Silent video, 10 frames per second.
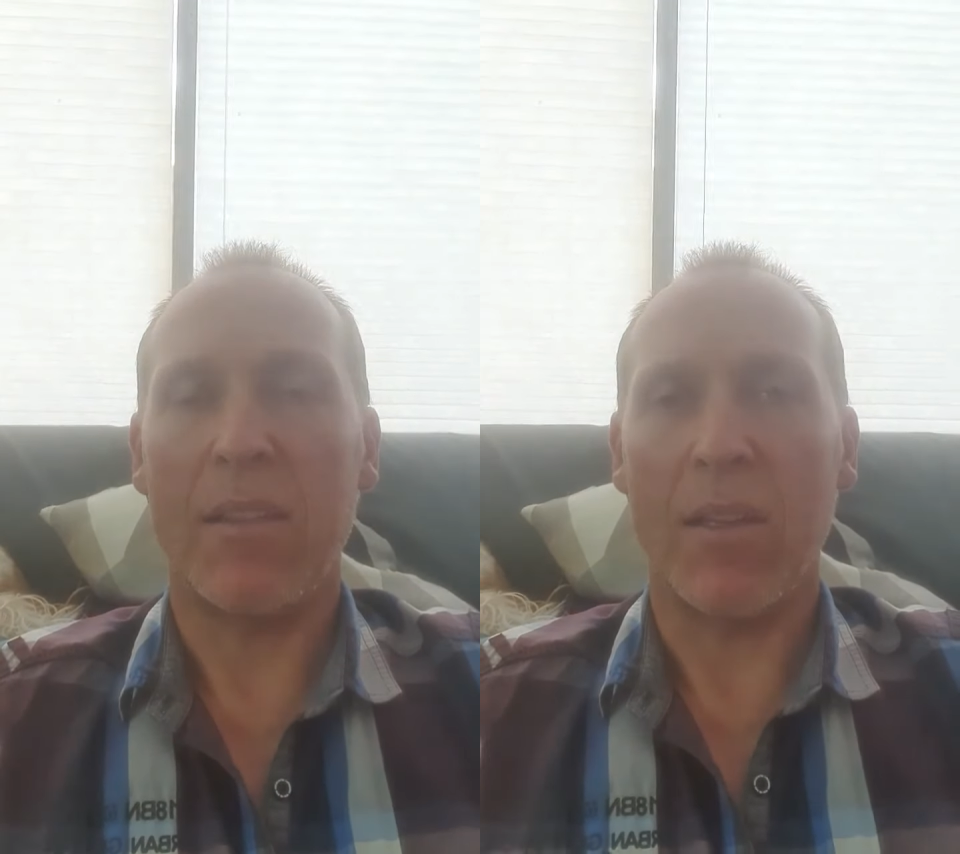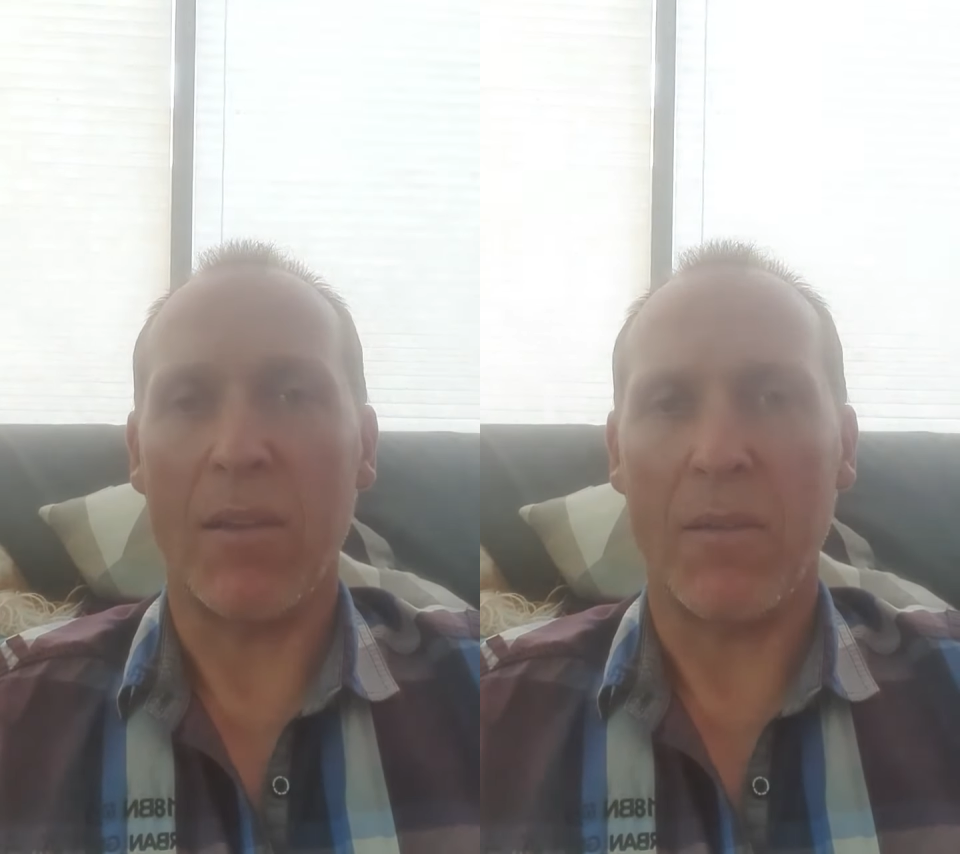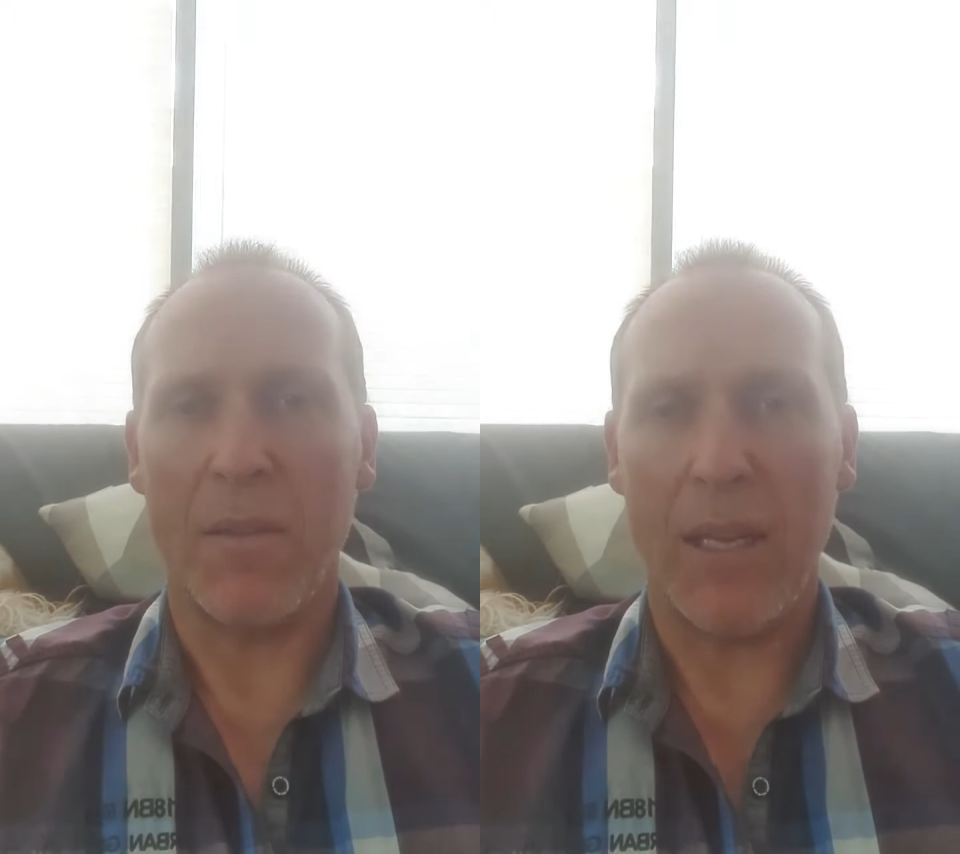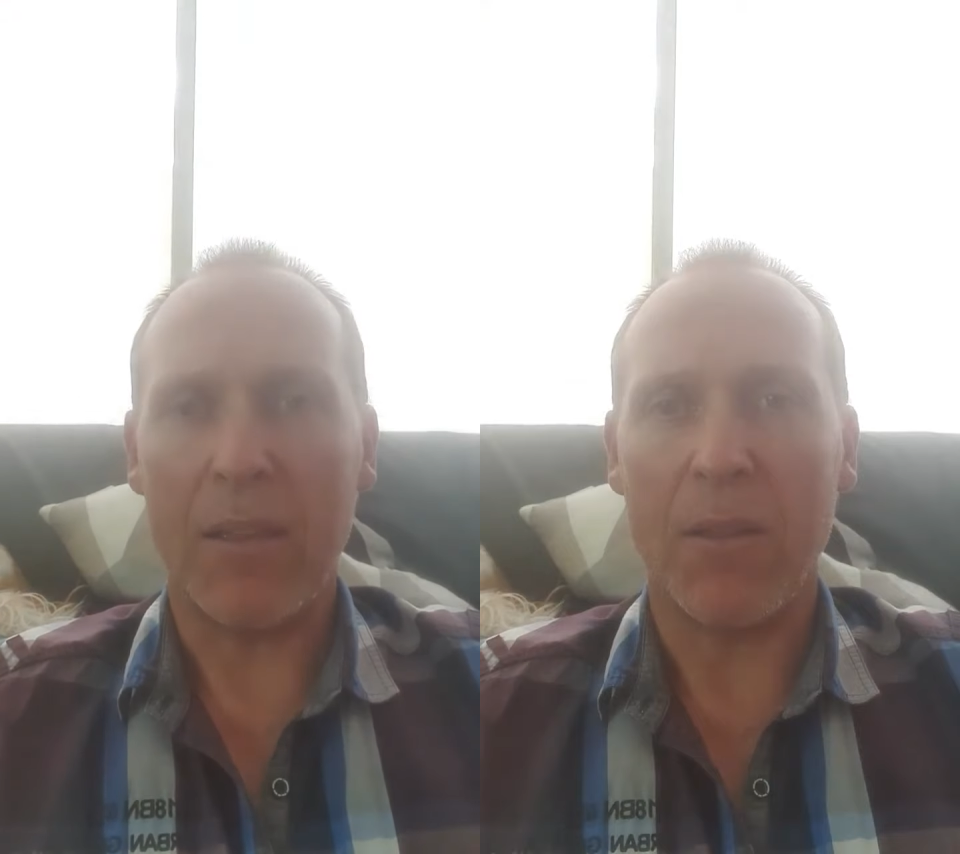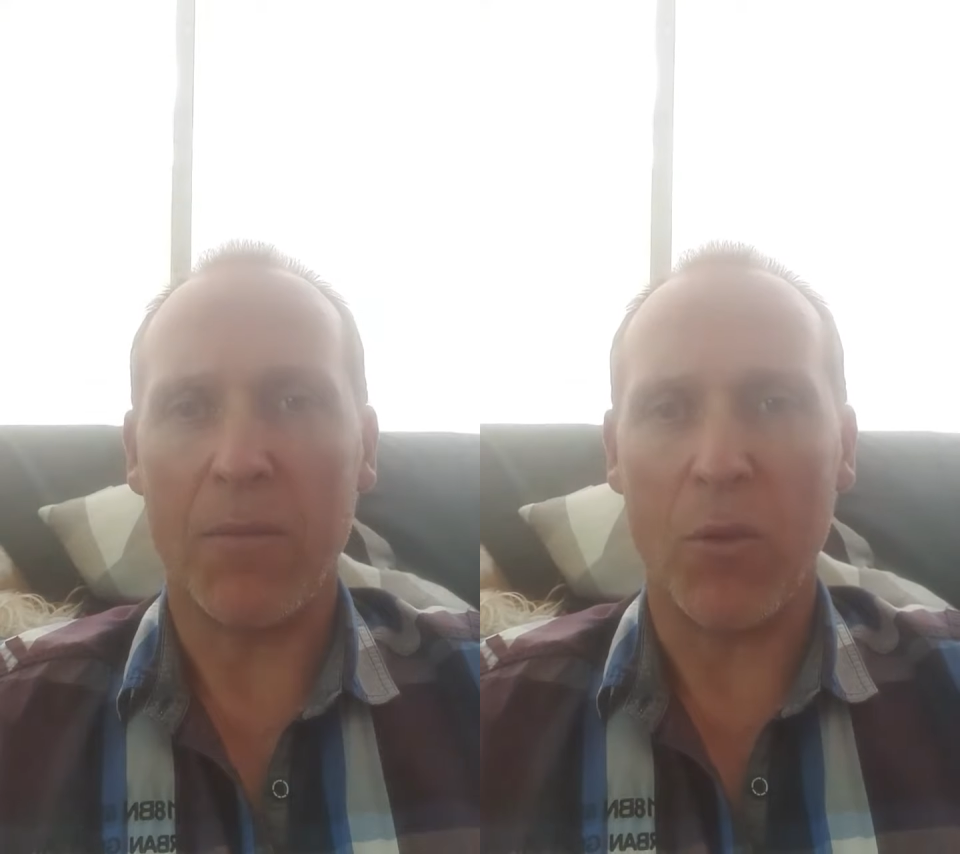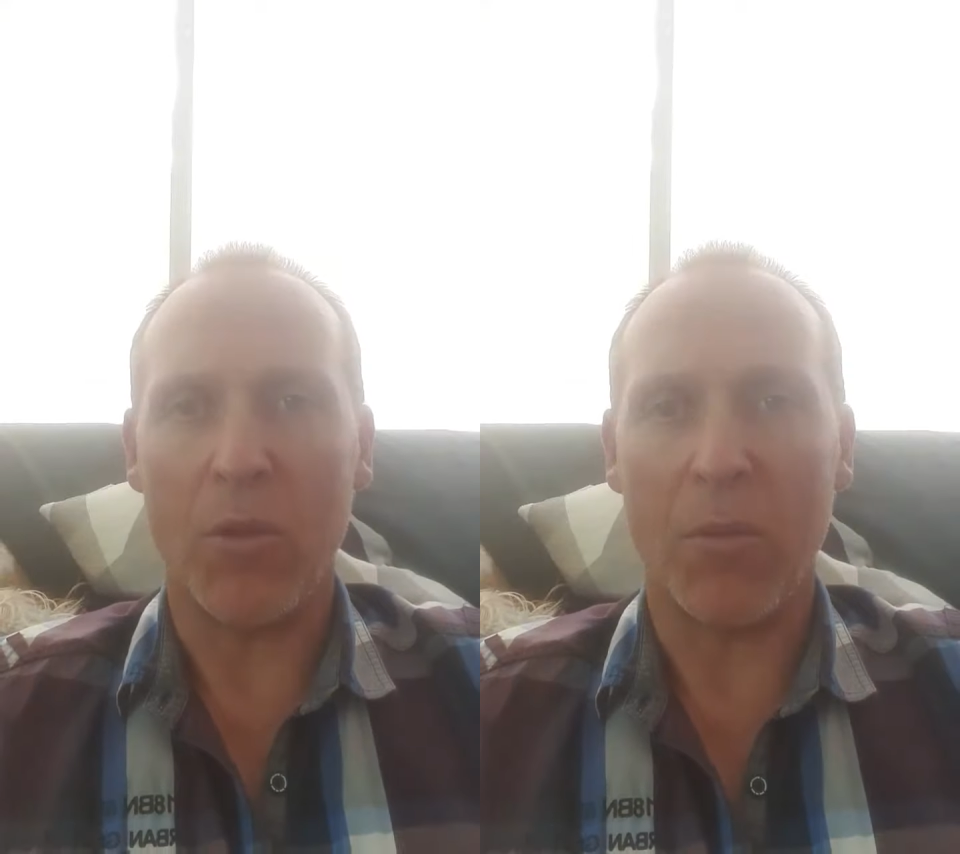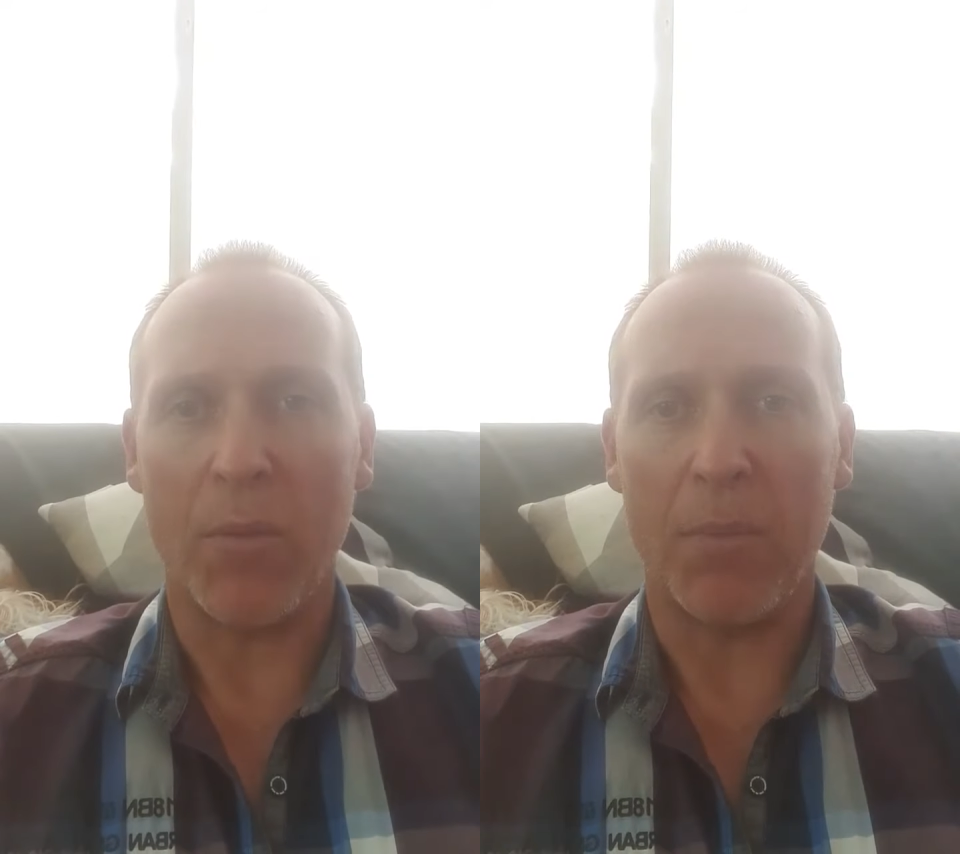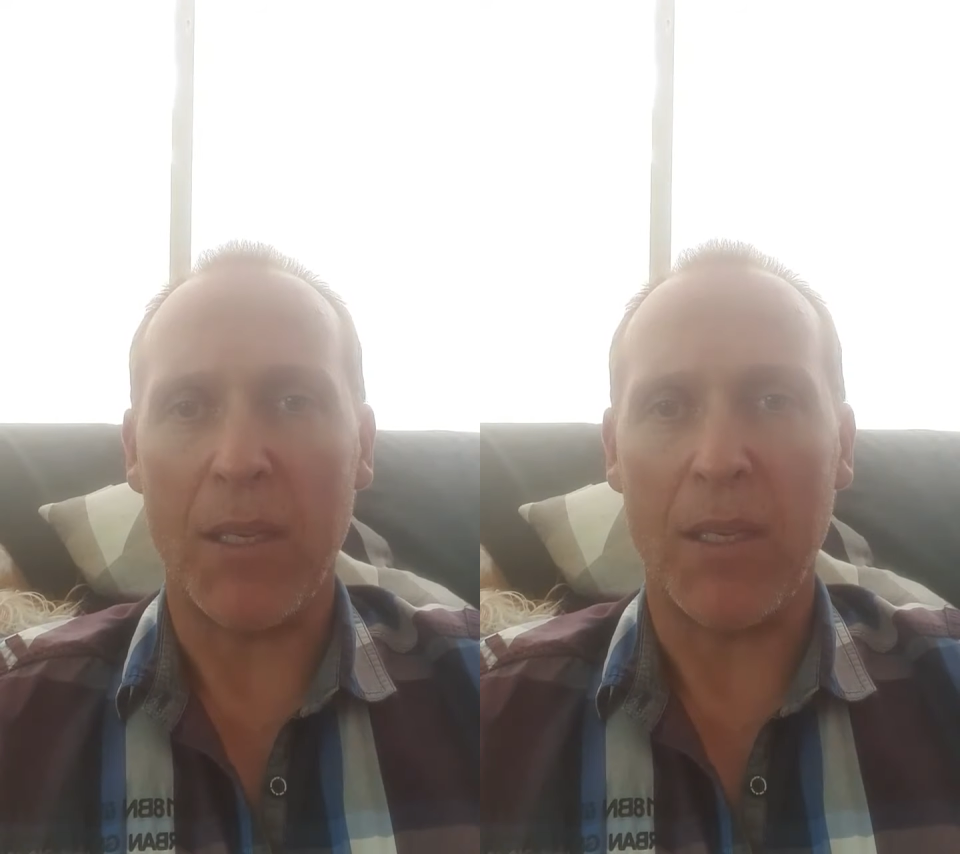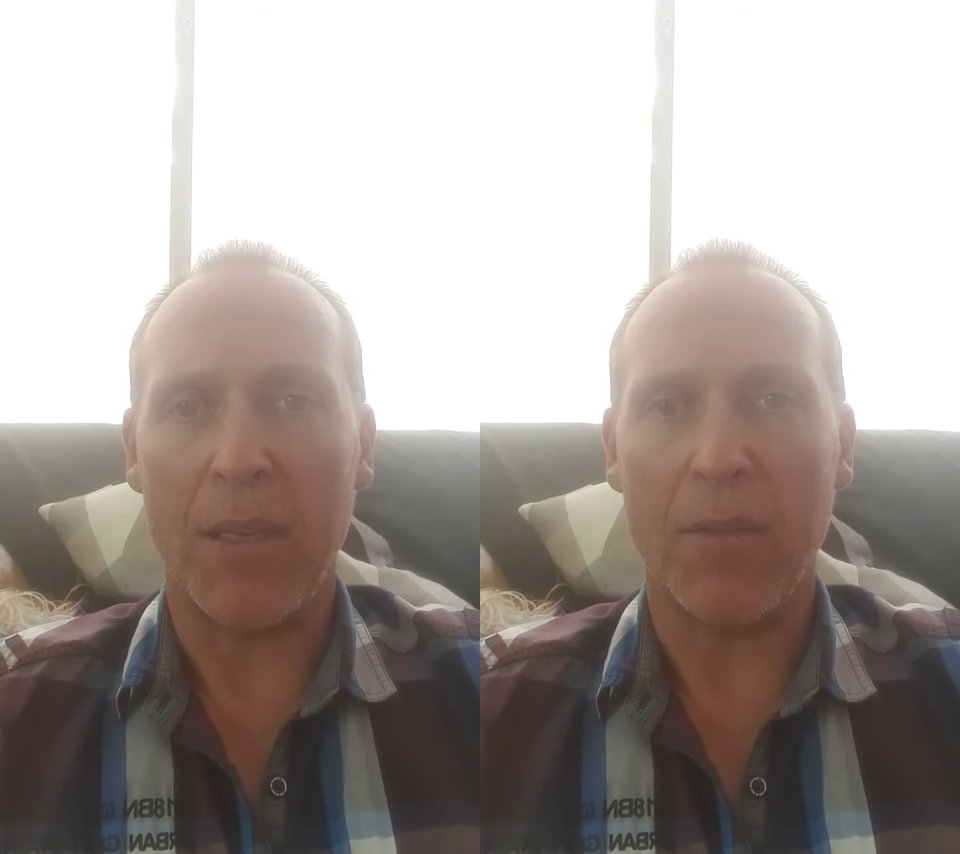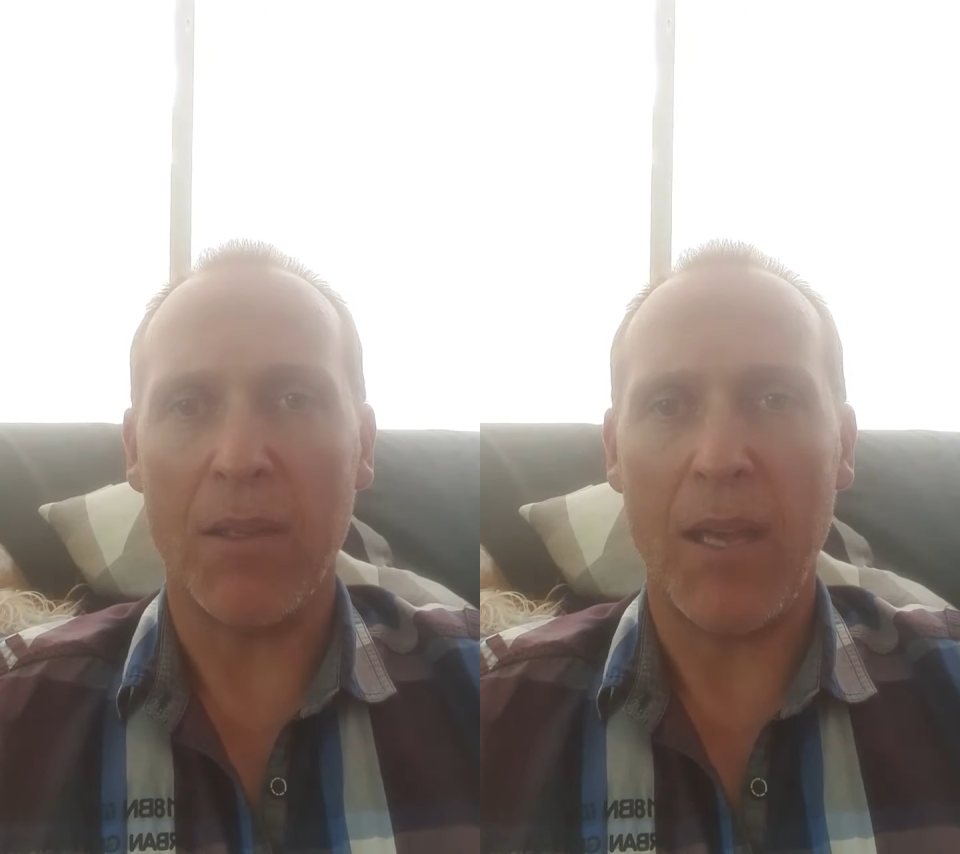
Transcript: the eat the food that we've been given